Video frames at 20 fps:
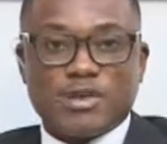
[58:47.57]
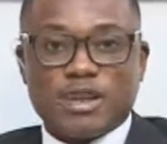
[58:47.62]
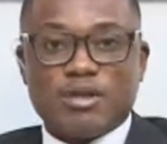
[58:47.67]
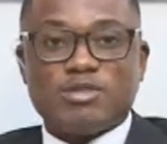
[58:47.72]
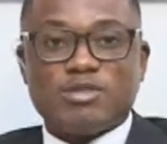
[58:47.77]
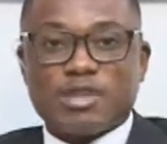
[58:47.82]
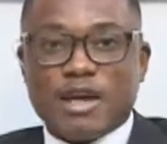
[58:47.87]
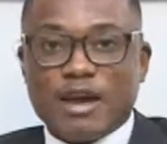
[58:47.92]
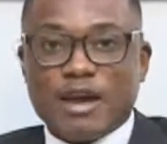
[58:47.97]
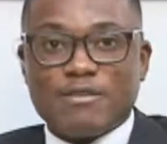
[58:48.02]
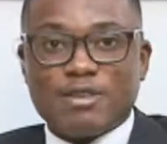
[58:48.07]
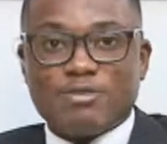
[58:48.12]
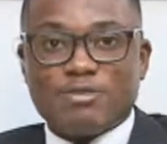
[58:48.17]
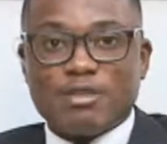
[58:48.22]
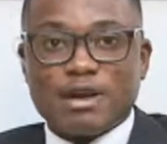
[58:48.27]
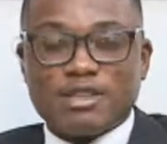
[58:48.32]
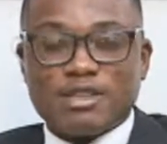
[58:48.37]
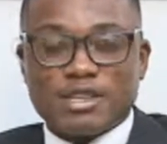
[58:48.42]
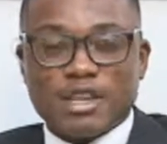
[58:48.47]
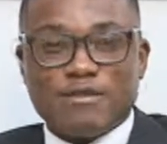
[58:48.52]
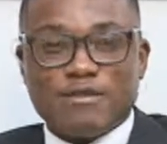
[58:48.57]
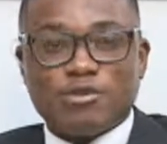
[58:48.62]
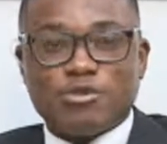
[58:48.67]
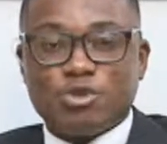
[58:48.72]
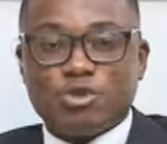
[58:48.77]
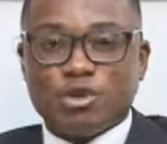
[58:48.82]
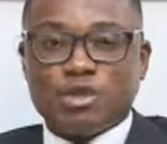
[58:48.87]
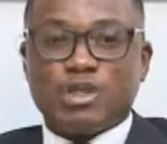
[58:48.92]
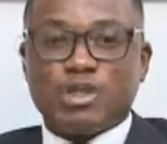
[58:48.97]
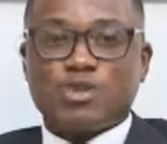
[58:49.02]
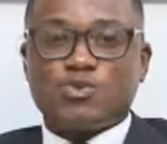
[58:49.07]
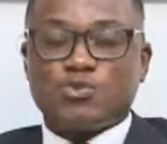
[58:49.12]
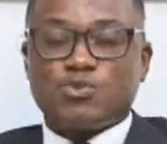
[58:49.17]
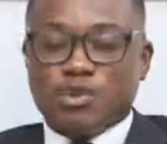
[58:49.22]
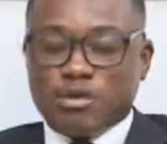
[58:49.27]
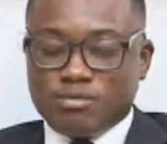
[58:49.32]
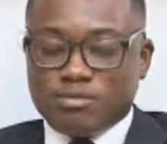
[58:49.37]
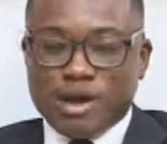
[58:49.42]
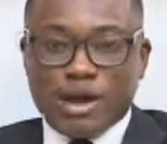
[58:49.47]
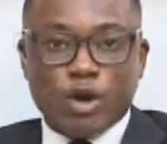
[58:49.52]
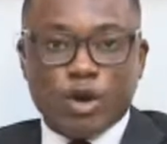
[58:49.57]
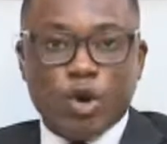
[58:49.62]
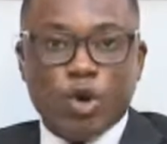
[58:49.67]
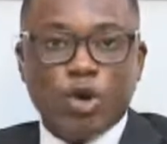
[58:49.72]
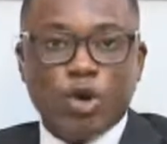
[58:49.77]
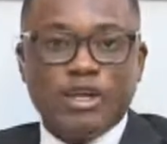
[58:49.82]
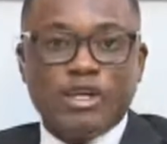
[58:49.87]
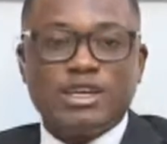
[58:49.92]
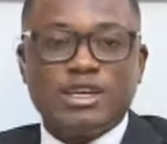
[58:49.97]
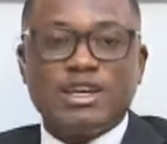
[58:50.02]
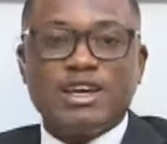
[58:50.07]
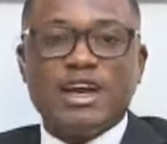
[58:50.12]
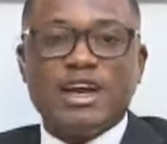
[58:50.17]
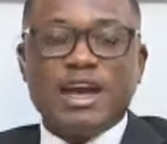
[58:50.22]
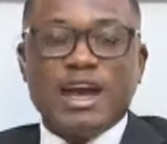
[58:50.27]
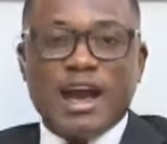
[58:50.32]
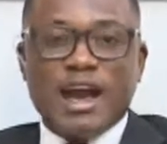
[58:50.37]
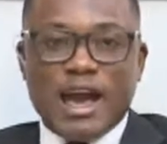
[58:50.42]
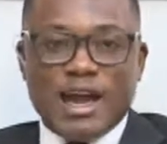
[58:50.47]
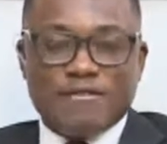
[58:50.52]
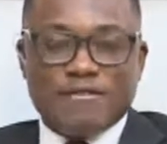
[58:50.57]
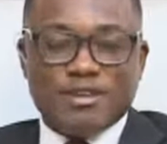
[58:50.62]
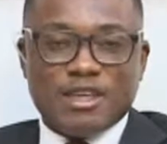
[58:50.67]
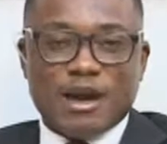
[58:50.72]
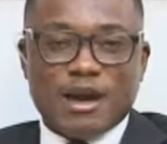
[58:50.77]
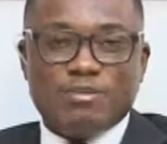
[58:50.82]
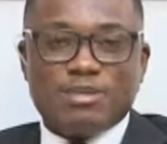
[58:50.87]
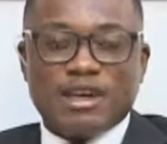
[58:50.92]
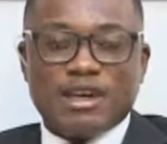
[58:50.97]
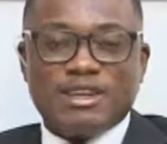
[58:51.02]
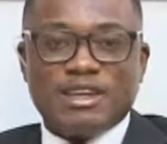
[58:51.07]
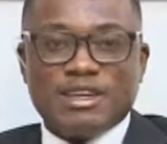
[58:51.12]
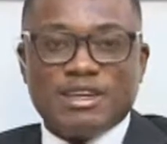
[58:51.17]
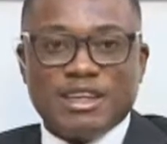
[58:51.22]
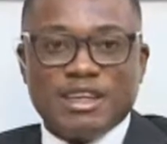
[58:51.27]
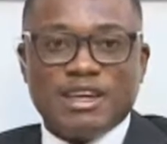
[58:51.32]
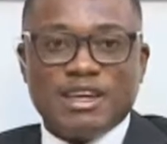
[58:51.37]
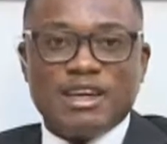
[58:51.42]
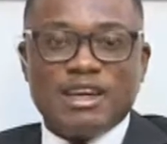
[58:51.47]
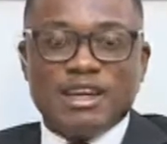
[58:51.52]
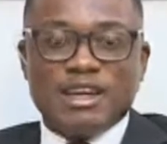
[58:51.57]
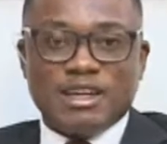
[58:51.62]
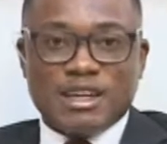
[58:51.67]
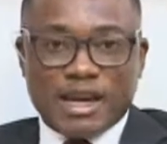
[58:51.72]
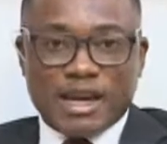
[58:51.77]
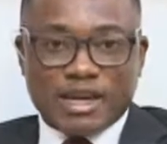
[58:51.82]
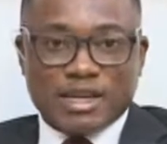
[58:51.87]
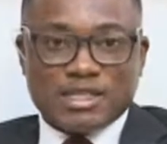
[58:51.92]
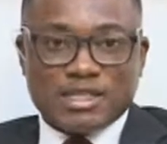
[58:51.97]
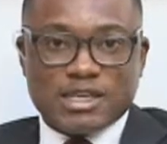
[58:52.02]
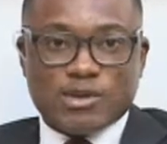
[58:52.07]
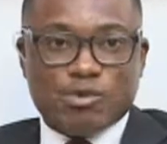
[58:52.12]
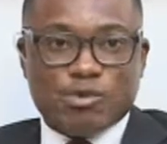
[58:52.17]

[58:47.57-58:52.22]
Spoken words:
My name is Ivan Banks, and I've been doing this with my colleague, Ivy Abnadede Nakite.